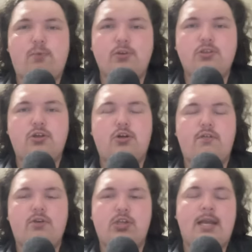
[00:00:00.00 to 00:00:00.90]
force
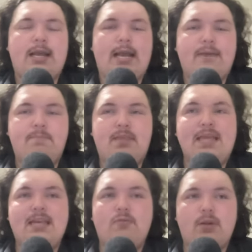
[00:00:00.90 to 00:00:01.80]
turnovers, and
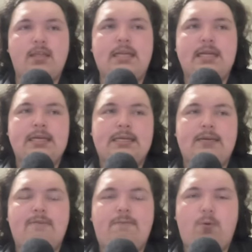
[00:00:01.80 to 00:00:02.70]
they can really
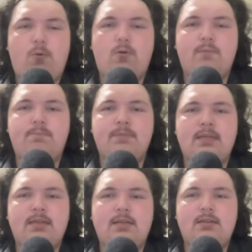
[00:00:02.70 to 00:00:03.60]
conform
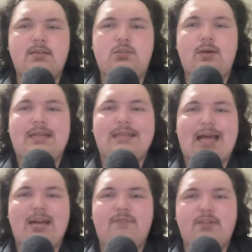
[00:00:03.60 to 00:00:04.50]
to a
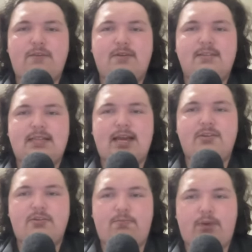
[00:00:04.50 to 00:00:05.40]
lot of different
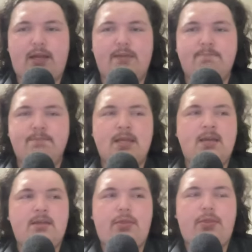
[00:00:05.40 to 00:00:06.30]
styles of play.
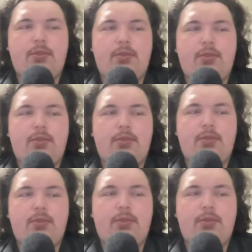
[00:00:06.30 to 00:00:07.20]
The Thunder
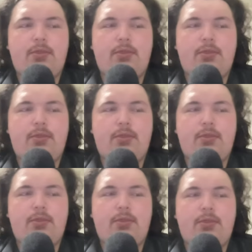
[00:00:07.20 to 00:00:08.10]

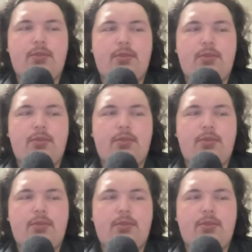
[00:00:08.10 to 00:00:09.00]
really only have
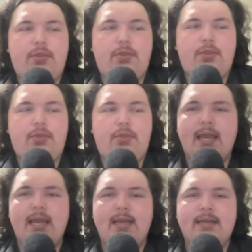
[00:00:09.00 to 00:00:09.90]
two things that you
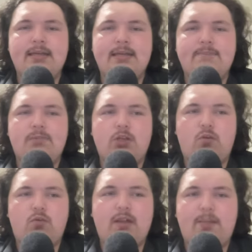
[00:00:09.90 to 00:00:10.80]
can, you
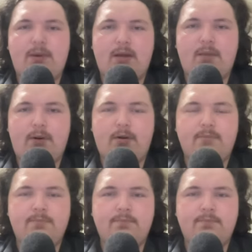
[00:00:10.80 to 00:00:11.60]
know, really pick apart.